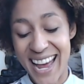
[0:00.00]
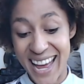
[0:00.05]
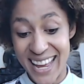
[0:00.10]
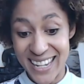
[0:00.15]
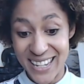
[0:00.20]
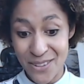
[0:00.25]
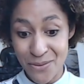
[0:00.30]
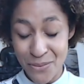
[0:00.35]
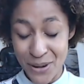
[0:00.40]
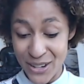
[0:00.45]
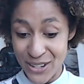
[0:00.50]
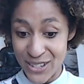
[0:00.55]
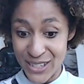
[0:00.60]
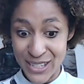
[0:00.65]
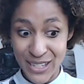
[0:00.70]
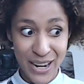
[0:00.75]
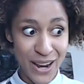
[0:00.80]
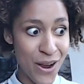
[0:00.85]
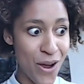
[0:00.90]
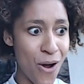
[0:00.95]
and we're
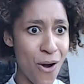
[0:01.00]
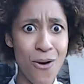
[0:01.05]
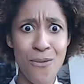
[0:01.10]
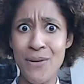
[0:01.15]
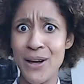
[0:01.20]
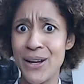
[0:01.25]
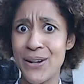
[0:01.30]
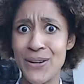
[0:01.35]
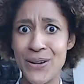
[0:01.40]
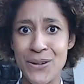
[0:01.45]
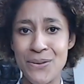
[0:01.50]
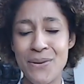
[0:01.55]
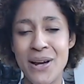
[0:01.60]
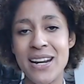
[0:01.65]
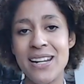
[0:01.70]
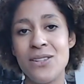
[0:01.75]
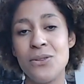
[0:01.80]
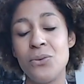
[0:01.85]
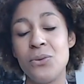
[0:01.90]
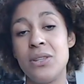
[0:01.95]
just like, oh my god, where
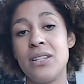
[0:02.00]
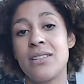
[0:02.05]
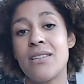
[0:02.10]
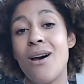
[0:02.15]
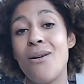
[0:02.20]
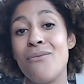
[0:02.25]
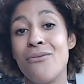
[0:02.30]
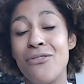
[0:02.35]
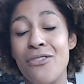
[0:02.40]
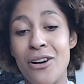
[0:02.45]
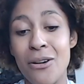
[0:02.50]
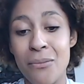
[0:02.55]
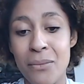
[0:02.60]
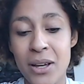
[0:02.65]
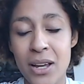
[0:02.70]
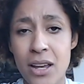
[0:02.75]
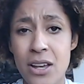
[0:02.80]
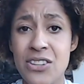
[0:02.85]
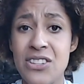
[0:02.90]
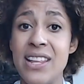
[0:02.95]
did all this come from?
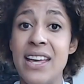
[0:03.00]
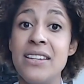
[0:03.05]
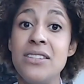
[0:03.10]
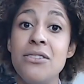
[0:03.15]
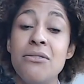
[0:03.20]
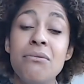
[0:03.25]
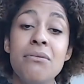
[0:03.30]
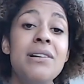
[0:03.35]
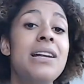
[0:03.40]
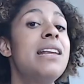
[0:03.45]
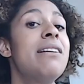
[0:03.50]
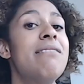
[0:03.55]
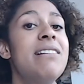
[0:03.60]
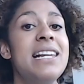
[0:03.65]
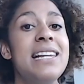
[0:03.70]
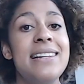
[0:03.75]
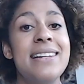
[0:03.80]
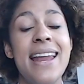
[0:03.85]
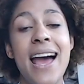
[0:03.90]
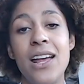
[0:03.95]
So that's a really,
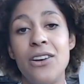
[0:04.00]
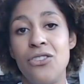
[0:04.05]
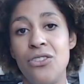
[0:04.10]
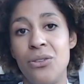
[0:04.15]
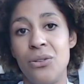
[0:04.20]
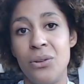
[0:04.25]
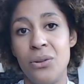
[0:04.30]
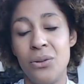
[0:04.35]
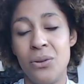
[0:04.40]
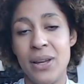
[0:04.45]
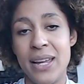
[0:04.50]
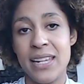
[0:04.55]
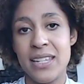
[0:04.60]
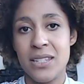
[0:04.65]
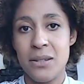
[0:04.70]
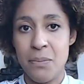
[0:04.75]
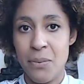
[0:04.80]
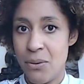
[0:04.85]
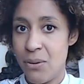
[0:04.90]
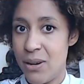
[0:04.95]
really natural
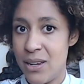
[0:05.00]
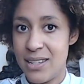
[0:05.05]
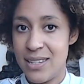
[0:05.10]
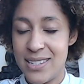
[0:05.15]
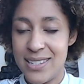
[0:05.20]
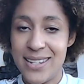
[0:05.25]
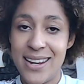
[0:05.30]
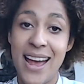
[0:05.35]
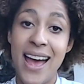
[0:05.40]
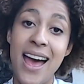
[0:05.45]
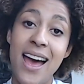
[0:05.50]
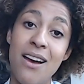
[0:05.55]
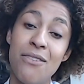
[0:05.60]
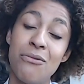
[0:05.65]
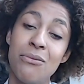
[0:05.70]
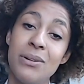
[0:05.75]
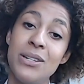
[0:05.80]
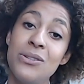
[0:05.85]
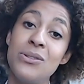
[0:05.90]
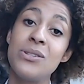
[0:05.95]
experience to have
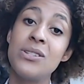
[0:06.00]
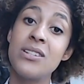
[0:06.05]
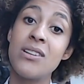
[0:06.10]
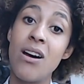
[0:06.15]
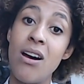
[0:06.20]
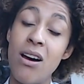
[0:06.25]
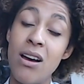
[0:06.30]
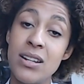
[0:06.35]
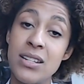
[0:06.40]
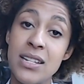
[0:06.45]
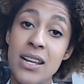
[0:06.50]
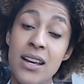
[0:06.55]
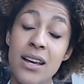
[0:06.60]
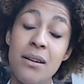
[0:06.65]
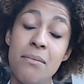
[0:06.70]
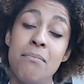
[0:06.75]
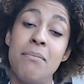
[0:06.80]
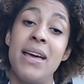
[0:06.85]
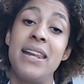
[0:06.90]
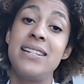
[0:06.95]
when you start
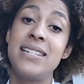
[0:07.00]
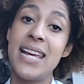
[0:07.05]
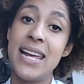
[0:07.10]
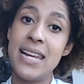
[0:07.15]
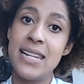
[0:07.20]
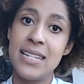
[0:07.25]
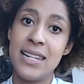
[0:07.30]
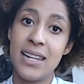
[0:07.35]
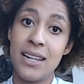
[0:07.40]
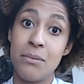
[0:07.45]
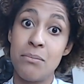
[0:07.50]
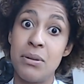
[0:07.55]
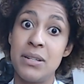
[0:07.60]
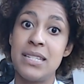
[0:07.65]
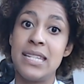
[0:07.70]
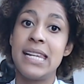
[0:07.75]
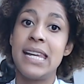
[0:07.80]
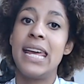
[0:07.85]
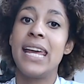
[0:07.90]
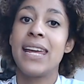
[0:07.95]
meditating, and
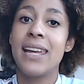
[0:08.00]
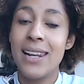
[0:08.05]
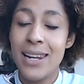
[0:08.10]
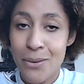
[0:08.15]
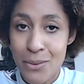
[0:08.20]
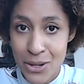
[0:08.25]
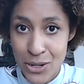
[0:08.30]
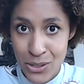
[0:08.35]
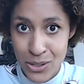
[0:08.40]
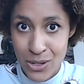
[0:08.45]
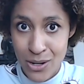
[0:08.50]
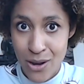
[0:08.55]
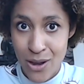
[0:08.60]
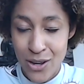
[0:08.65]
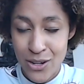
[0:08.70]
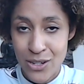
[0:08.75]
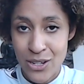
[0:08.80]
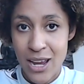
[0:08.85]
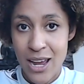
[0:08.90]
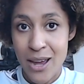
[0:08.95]
particularly when you
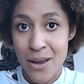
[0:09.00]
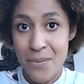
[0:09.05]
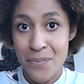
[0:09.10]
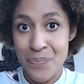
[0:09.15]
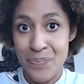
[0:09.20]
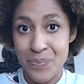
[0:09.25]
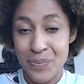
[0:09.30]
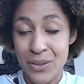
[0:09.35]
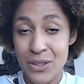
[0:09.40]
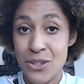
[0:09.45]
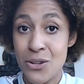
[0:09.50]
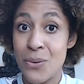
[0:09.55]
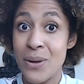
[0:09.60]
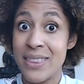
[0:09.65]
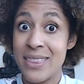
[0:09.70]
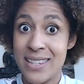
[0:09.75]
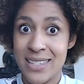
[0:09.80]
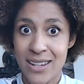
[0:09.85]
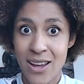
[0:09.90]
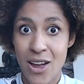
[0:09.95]
start
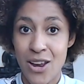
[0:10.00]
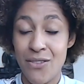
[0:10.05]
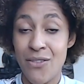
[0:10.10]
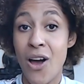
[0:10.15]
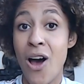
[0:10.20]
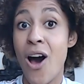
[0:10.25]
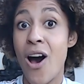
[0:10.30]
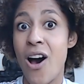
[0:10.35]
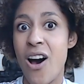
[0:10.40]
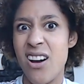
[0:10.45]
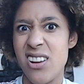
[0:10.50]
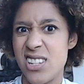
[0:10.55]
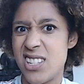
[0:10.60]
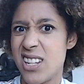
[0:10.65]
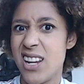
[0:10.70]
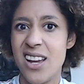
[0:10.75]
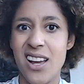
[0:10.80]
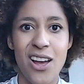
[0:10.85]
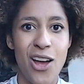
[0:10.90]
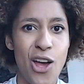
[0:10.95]
doing this kind of heart
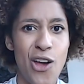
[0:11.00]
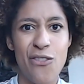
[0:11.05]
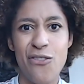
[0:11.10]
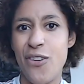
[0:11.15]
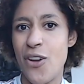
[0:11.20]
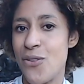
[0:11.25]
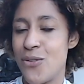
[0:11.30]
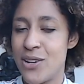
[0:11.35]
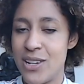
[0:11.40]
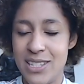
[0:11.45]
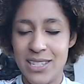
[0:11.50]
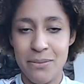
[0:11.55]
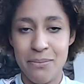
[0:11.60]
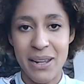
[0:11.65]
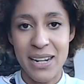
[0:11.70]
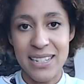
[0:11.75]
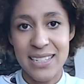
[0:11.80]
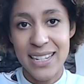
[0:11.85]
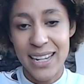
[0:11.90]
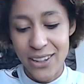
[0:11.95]
focused
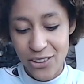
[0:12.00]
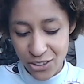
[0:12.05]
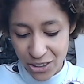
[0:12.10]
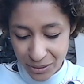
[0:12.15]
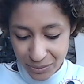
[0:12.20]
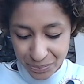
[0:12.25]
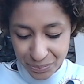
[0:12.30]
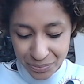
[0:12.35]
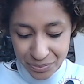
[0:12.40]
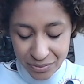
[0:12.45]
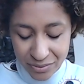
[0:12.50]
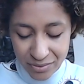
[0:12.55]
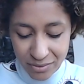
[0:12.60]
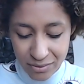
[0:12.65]
meditation.